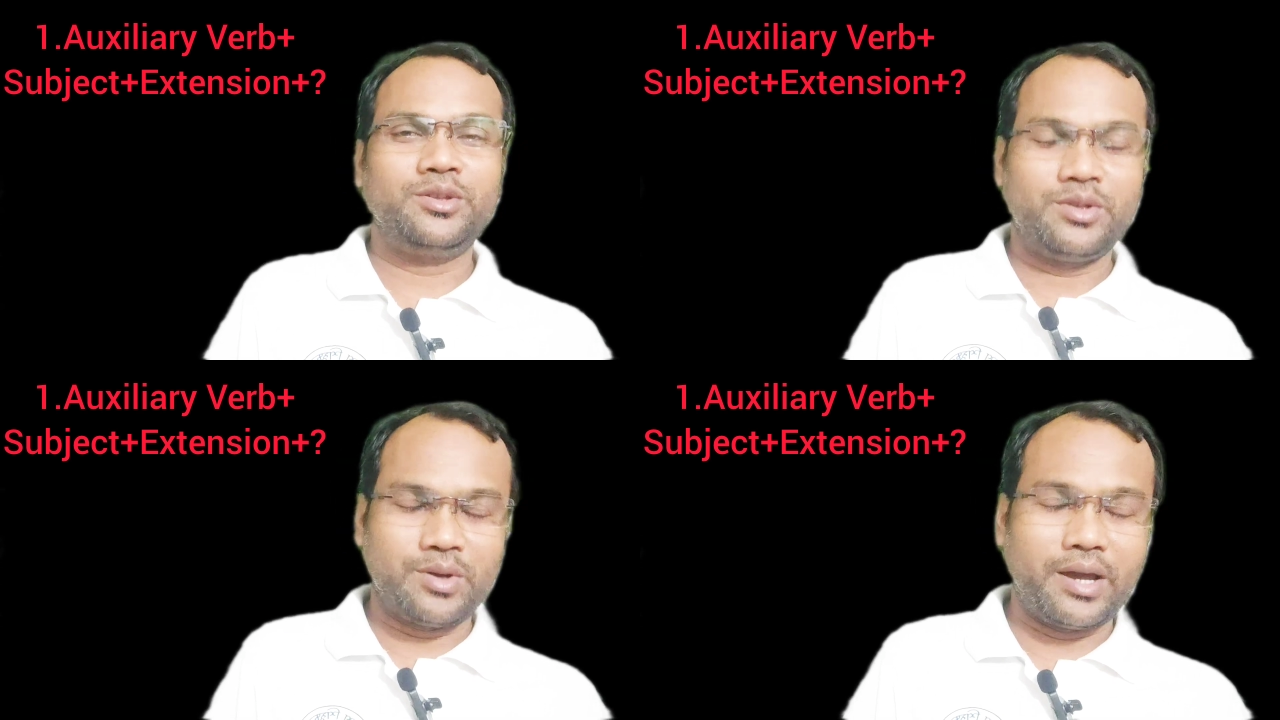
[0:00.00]

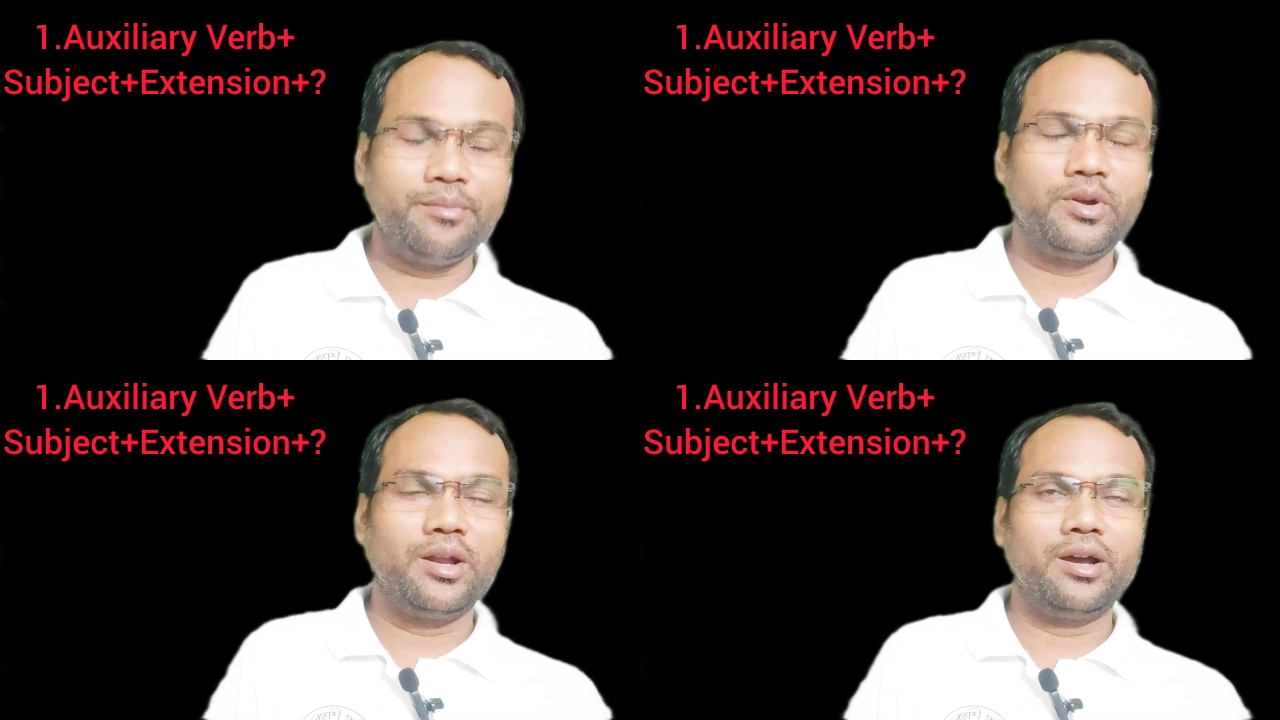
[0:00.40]
So
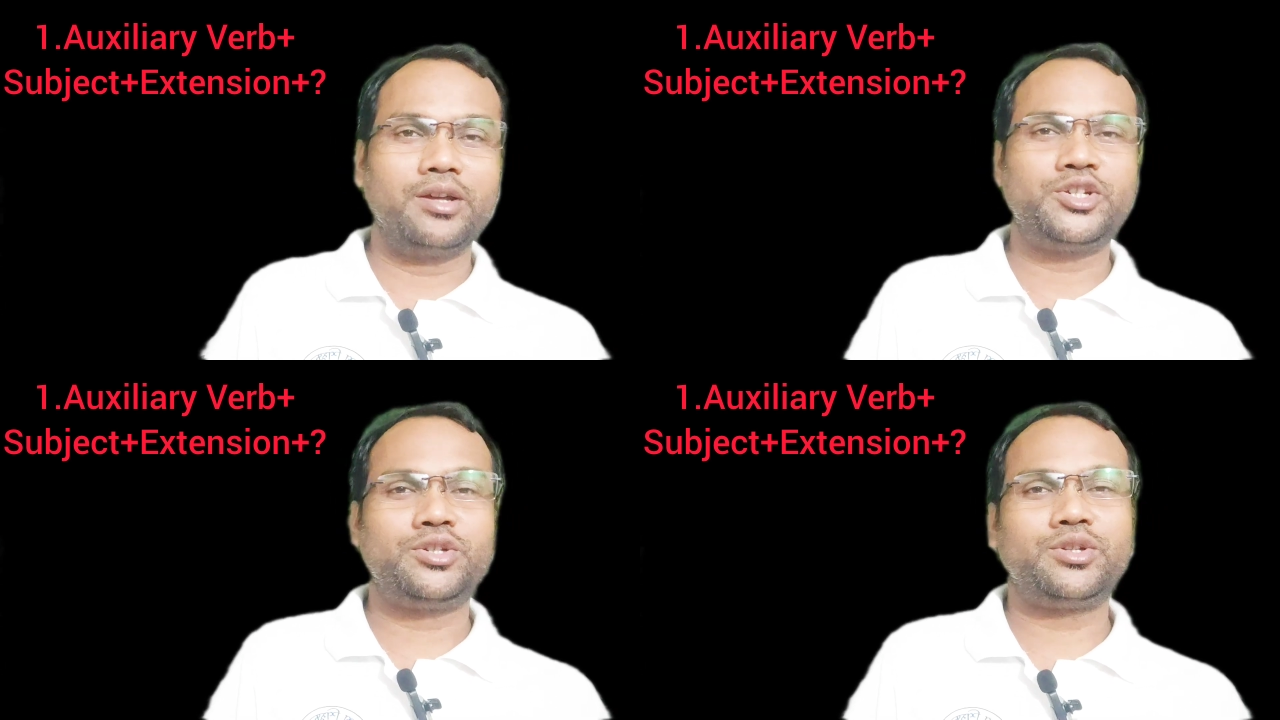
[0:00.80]
I'm
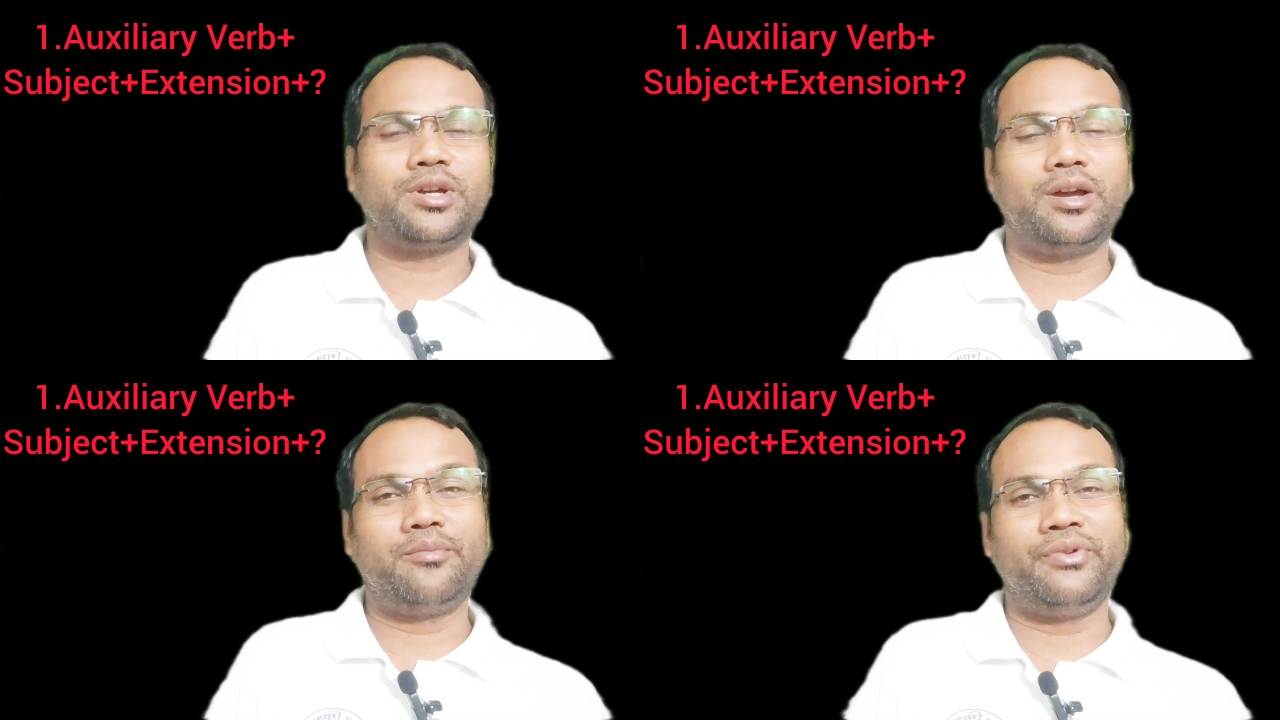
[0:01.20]
gonna
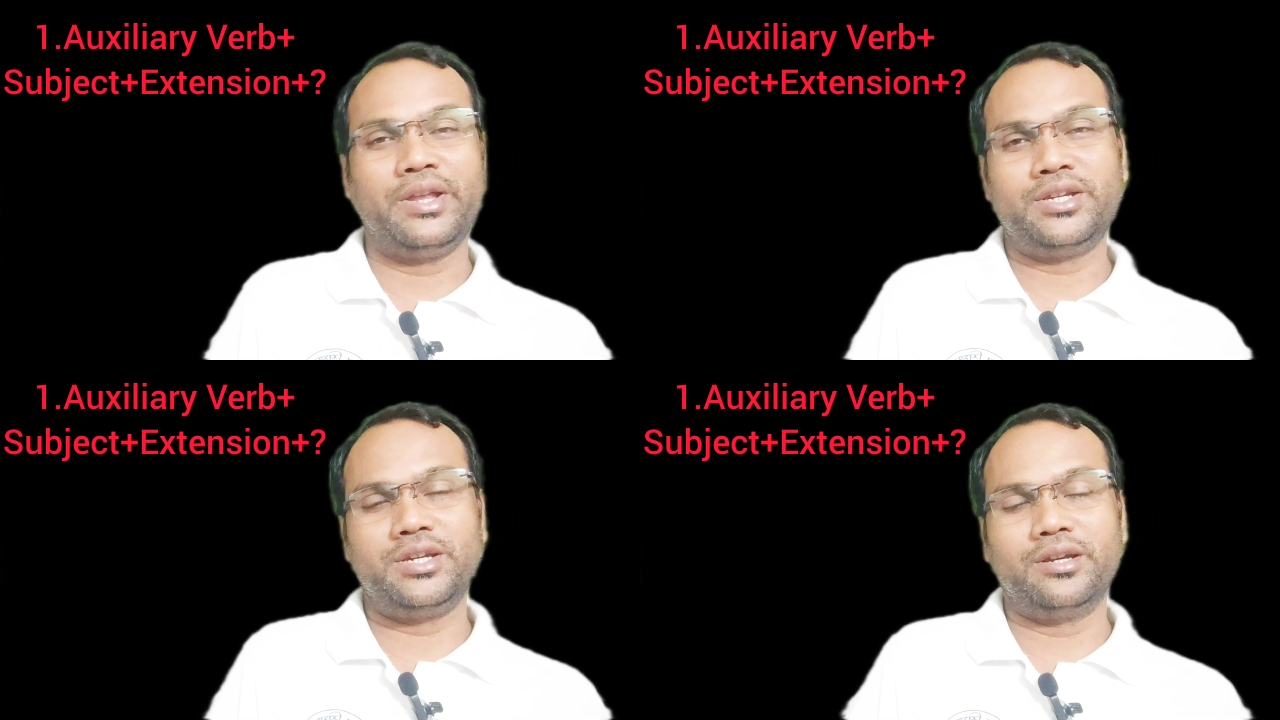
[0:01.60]

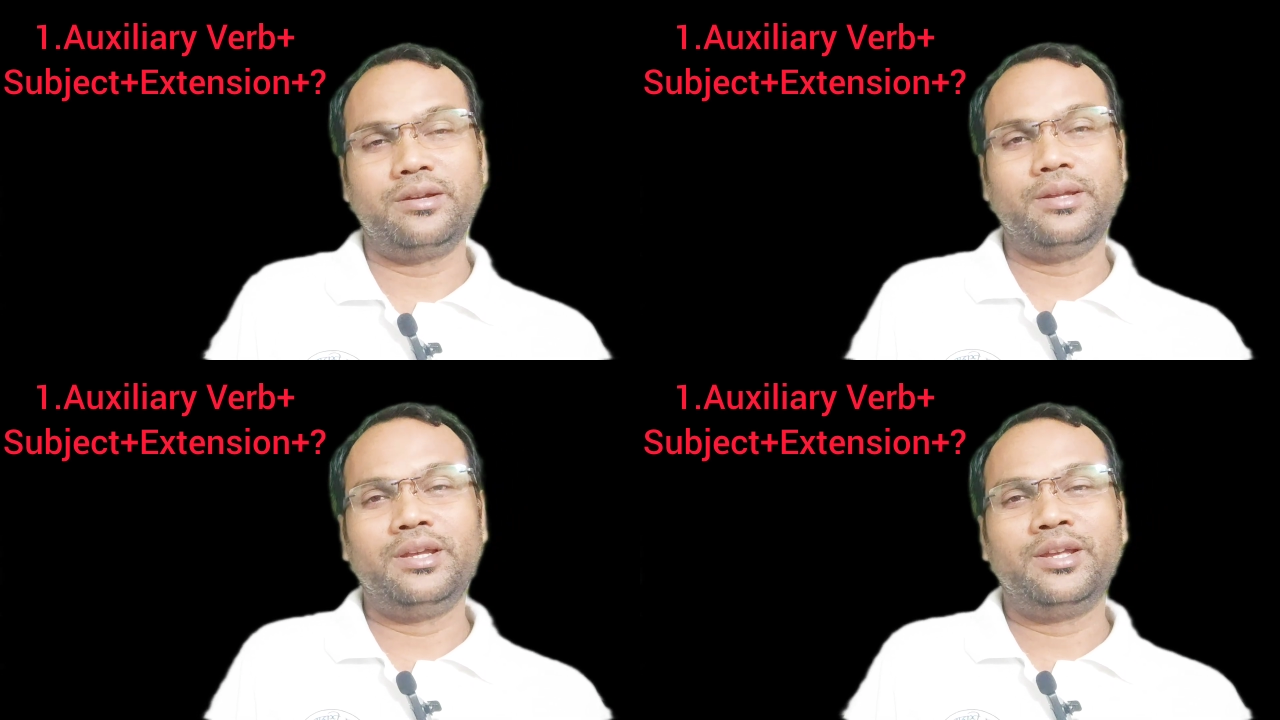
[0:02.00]
finish here.